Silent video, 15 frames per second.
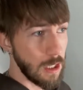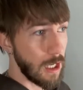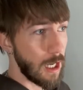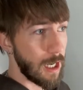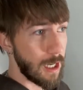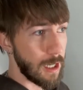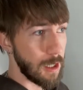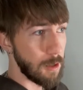
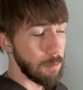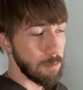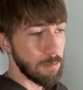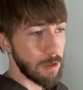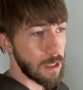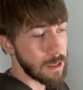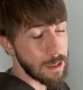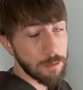
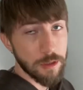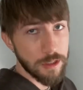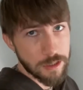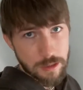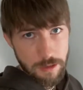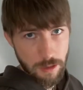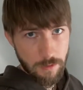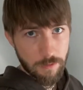because I'm really just
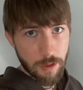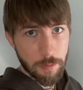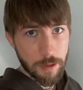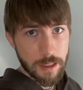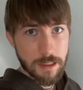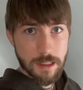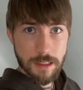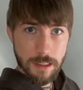looking for a place
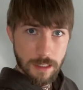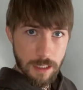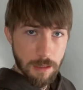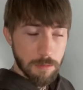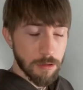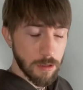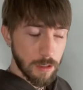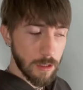to sleep,
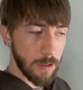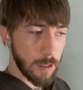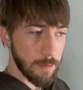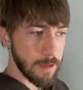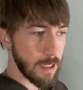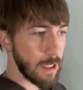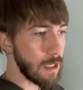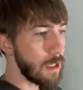you know what I'm
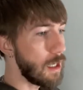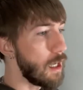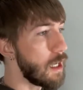saying?